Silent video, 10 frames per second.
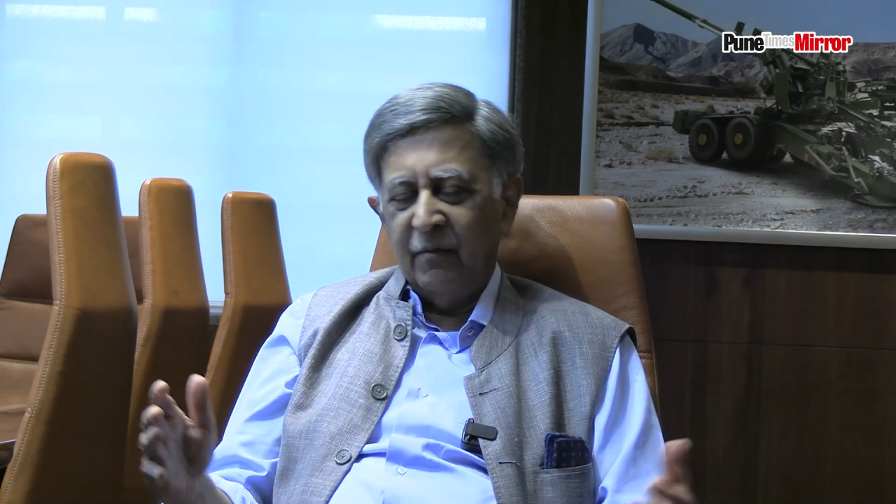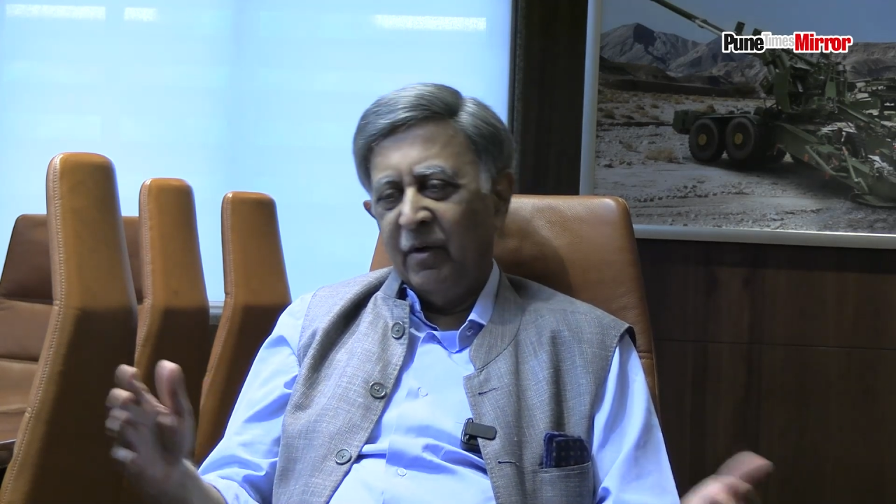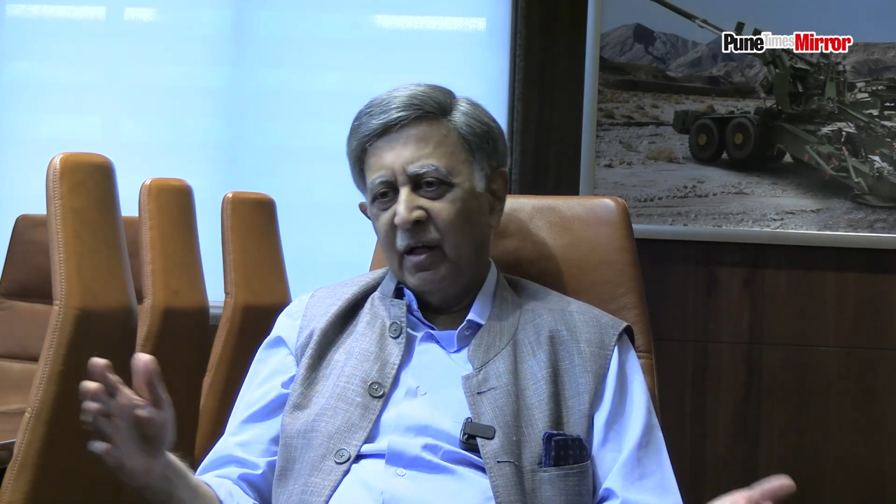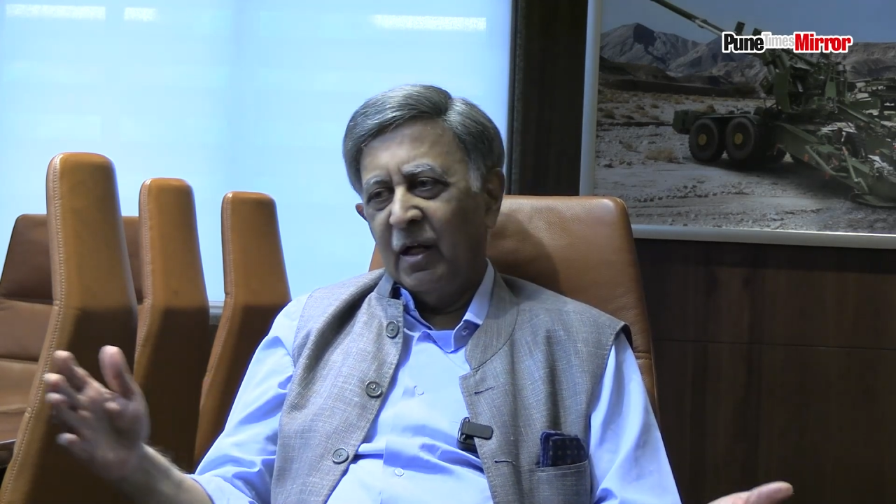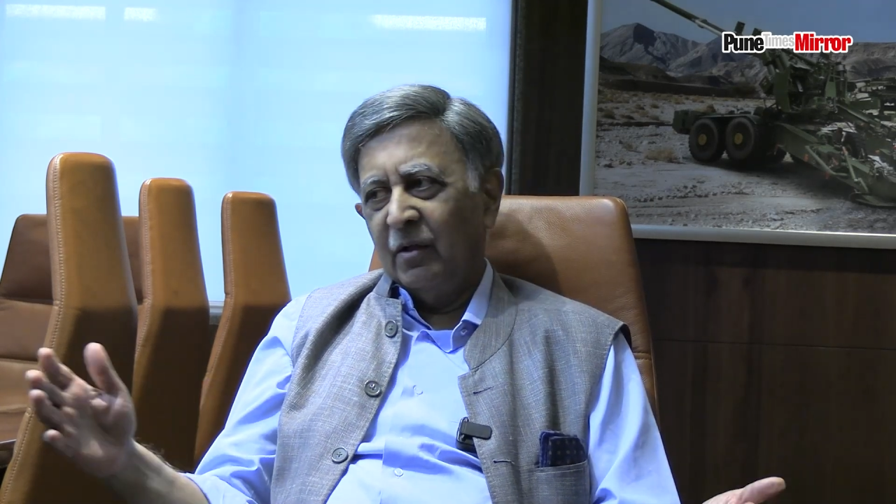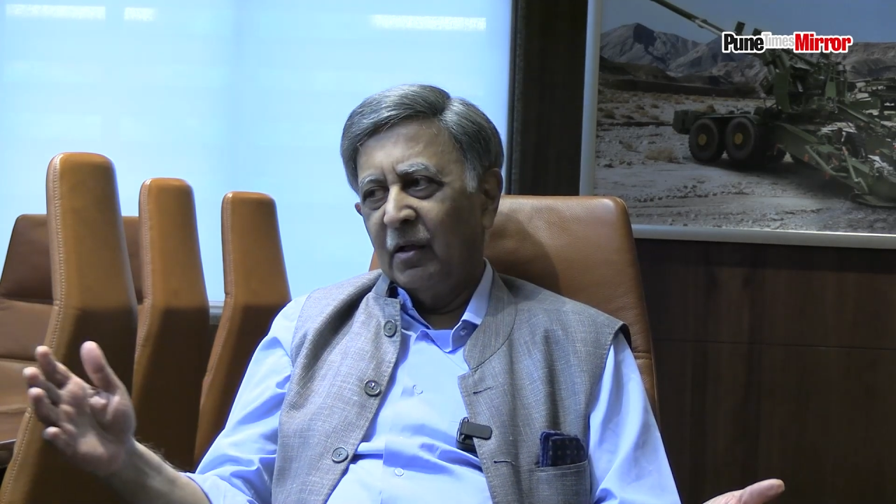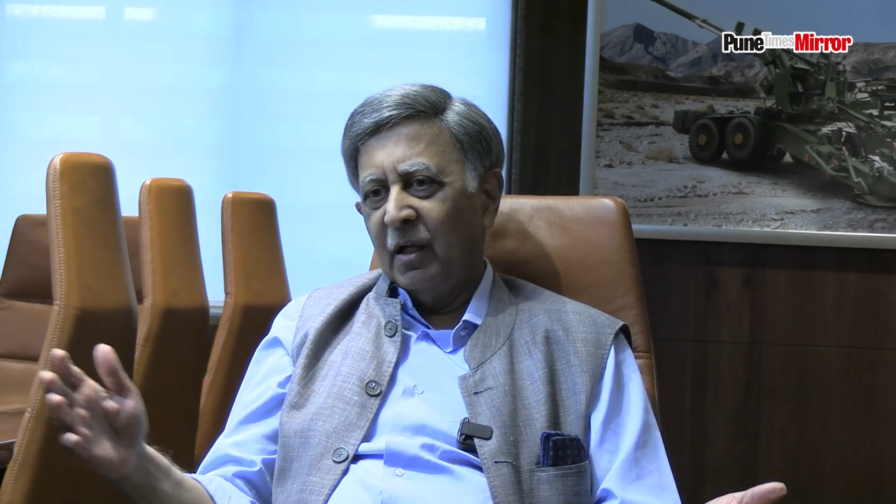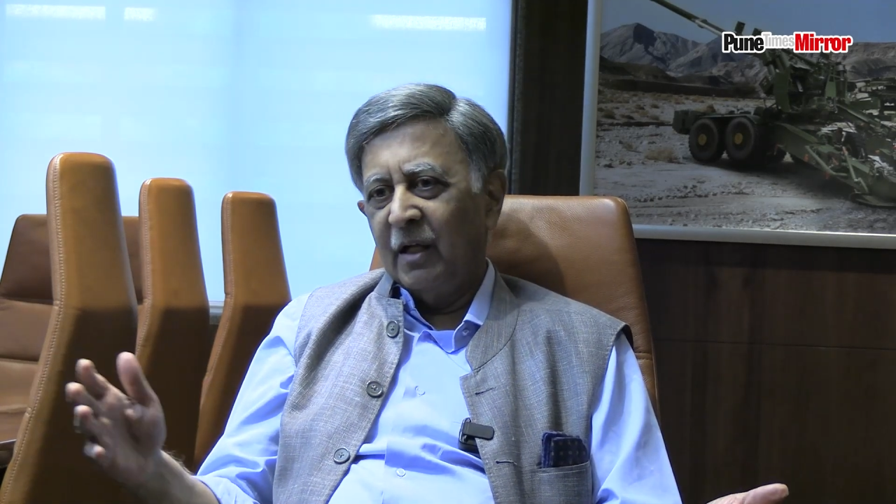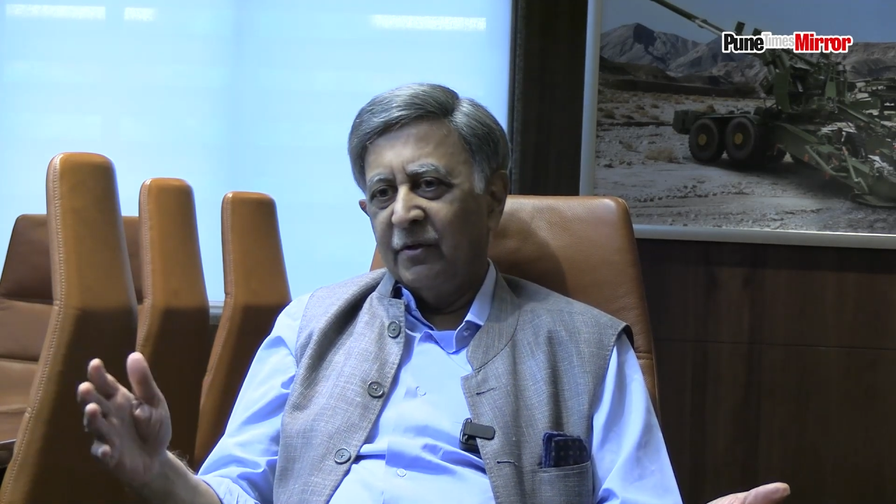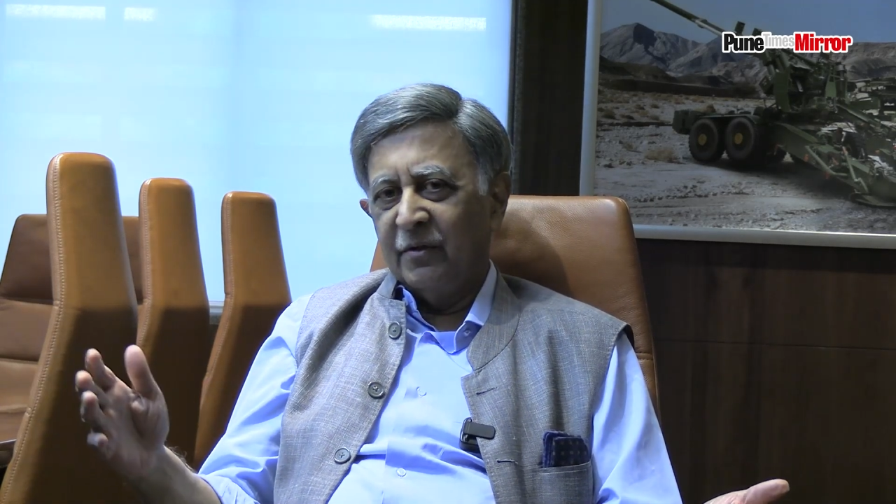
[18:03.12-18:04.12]
We are now the
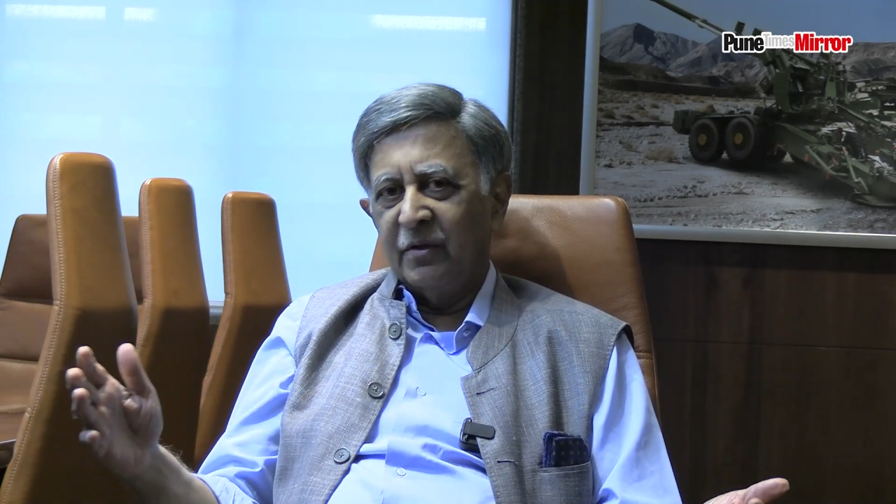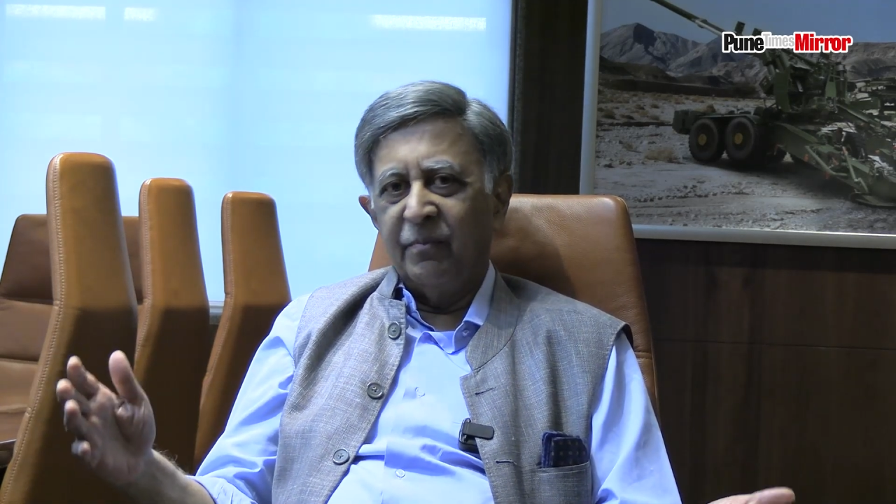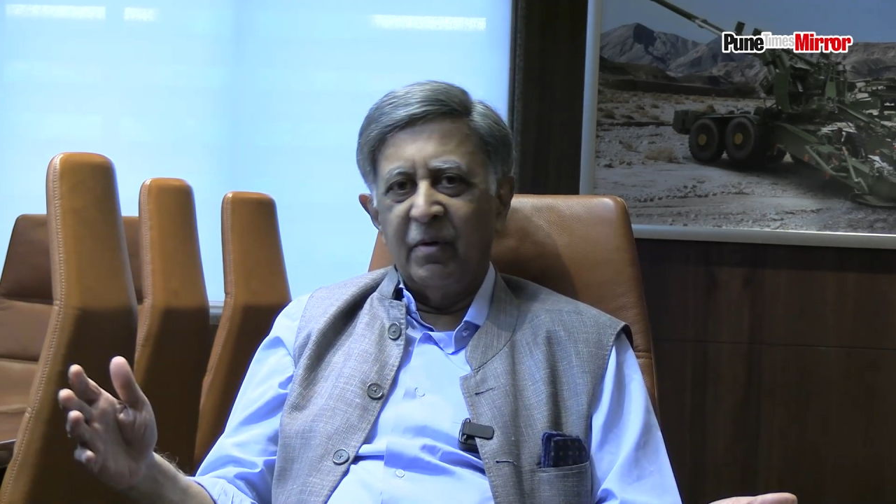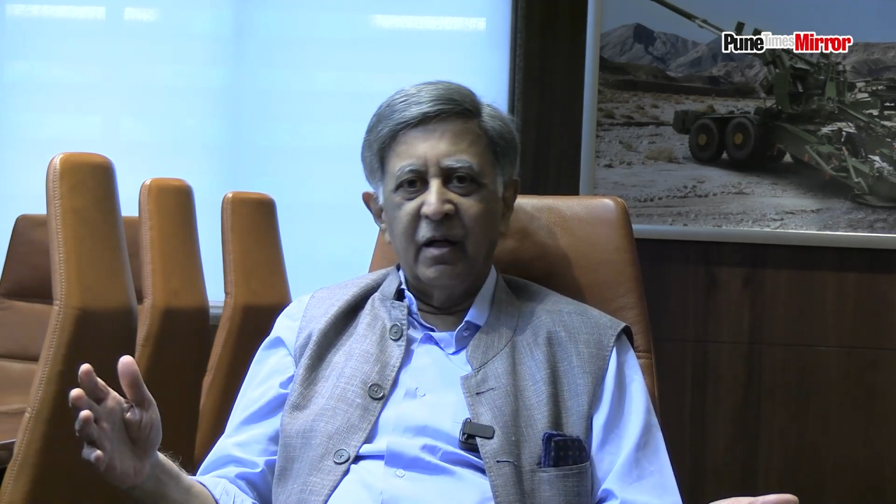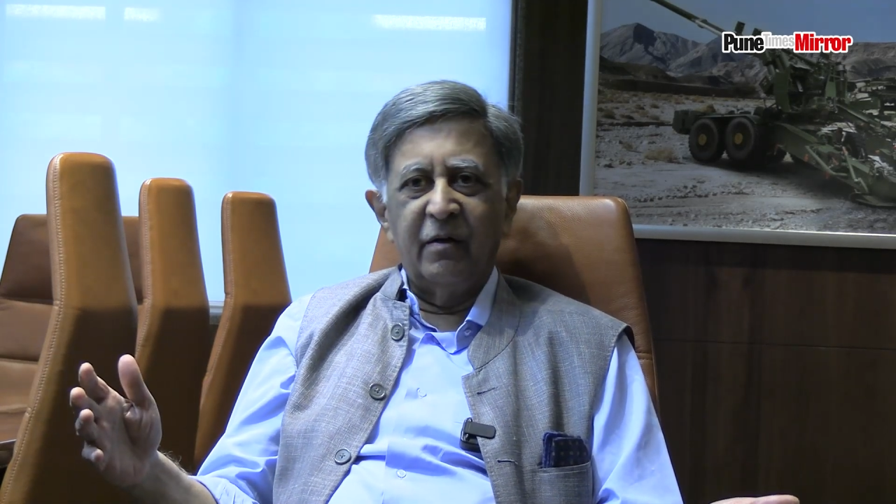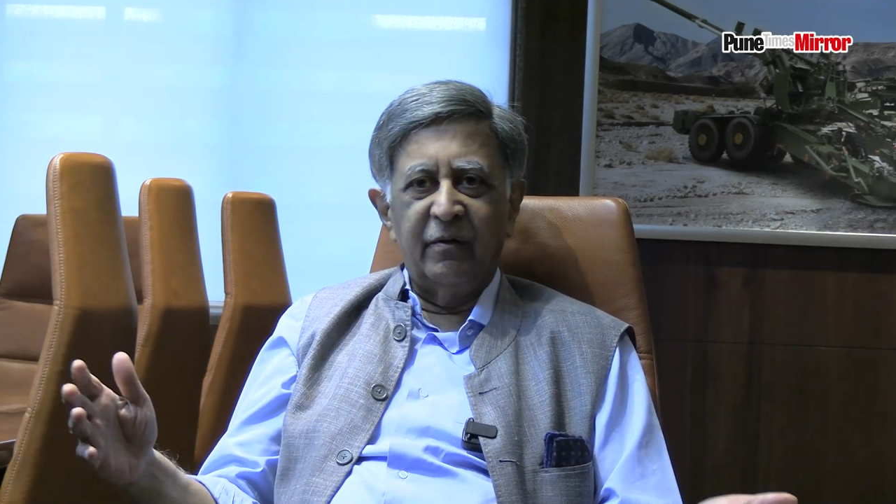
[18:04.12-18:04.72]
largest supplier